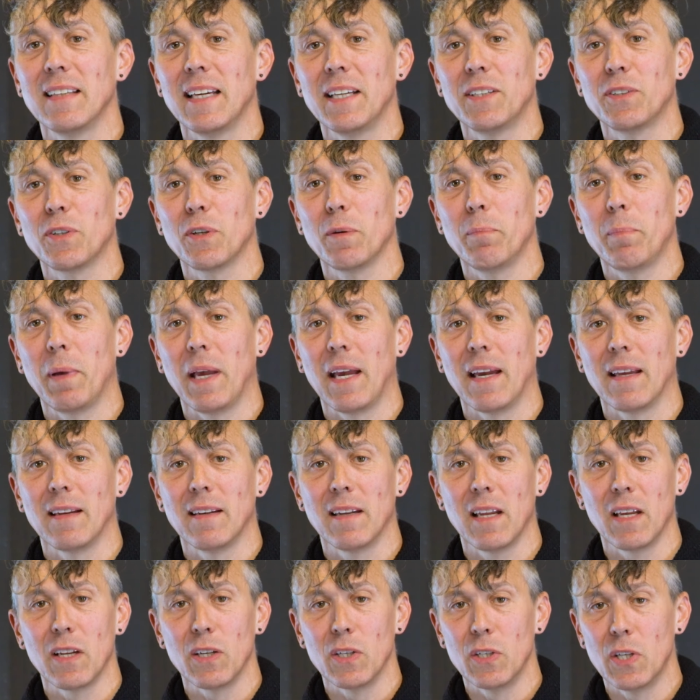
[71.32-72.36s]
nature of
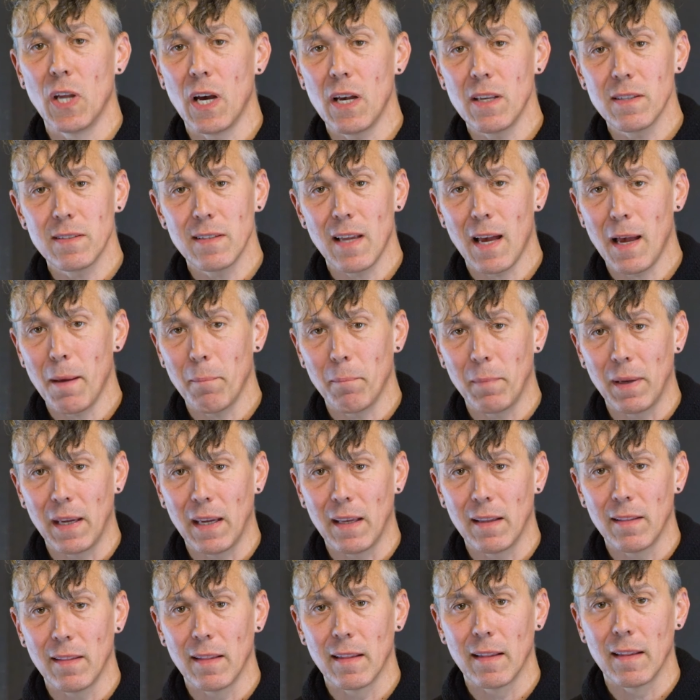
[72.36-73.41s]
pain does not
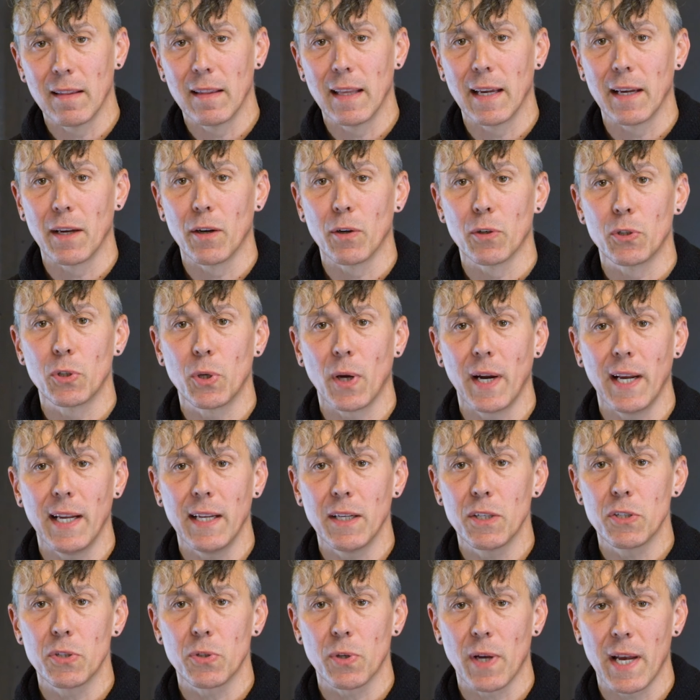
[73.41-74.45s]
mean that your
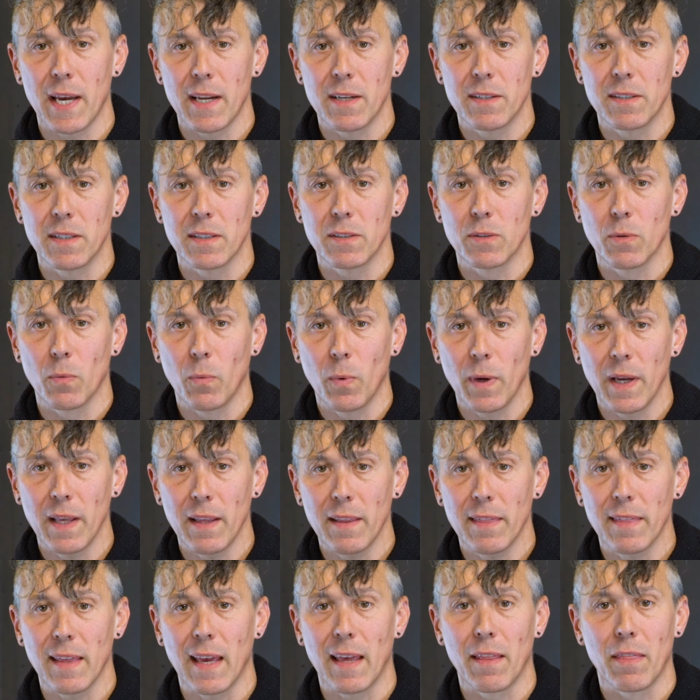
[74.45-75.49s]
training strategies
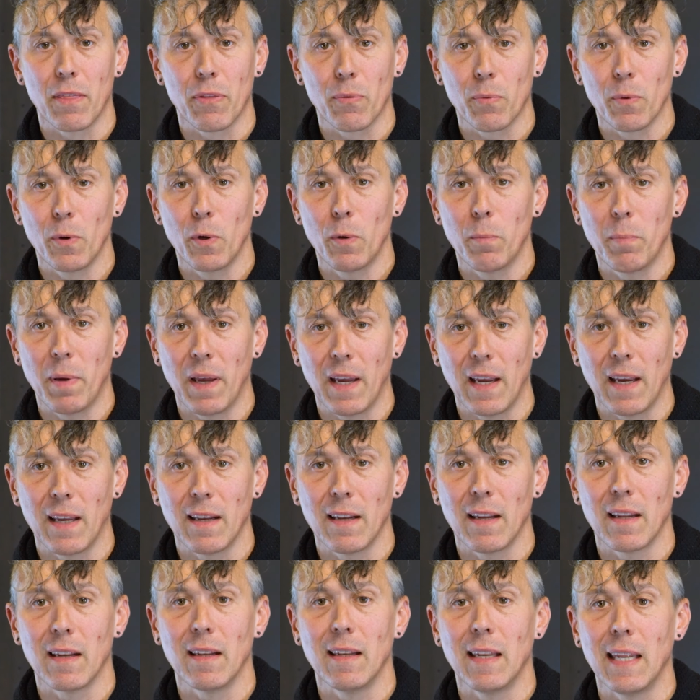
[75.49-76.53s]
with and through
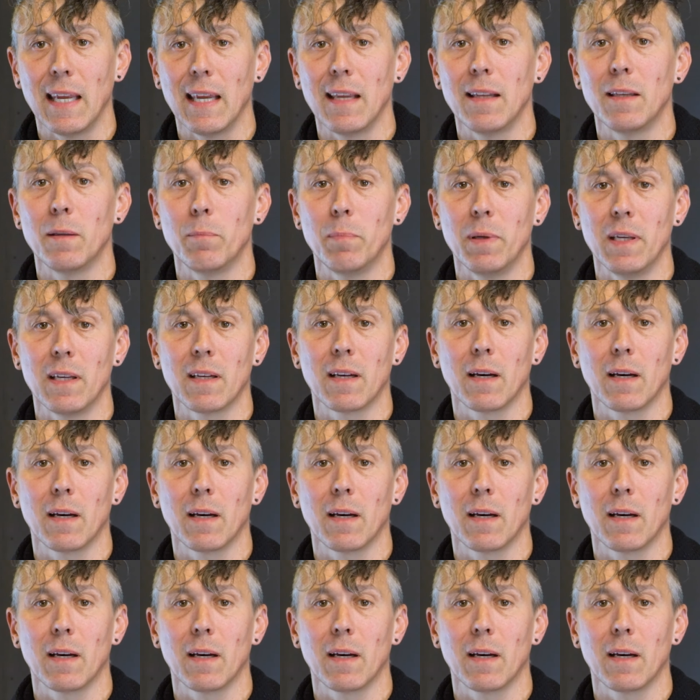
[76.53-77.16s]
pain need to be